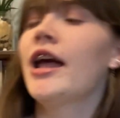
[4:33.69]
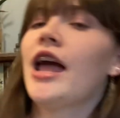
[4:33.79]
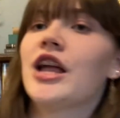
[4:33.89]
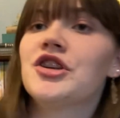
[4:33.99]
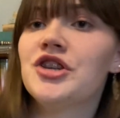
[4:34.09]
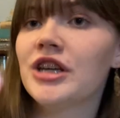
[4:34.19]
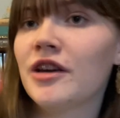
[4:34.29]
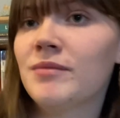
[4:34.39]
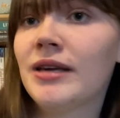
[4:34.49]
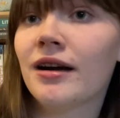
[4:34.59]
and she
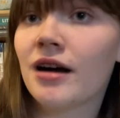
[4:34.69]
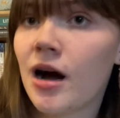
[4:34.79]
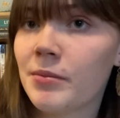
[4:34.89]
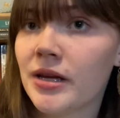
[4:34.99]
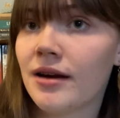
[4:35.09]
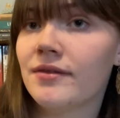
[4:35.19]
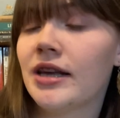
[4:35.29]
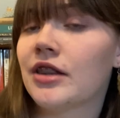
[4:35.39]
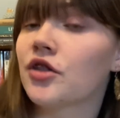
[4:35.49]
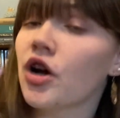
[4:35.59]
gave me a copy of the
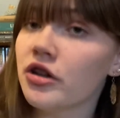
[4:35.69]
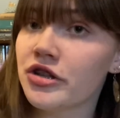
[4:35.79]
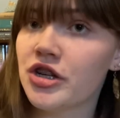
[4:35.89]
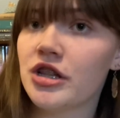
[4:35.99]
anthology